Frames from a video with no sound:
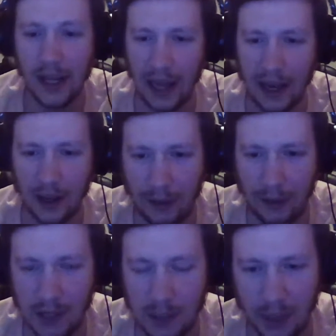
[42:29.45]
Yeah, he'll
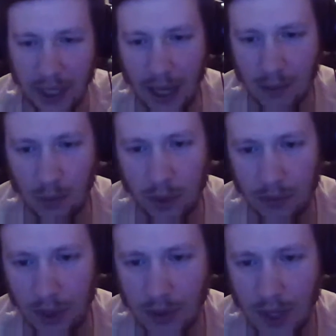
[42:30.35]
have these big games where he
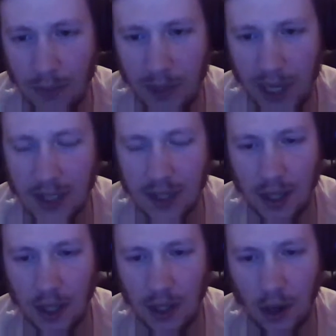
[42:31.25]
blows up and has a
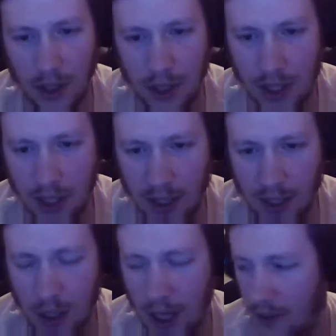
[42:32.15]
good yardage and the
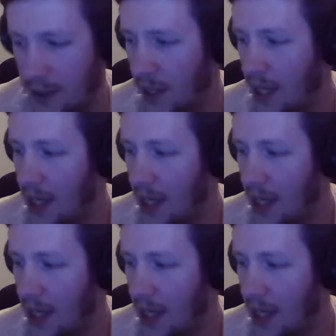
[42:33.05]
touchdowns.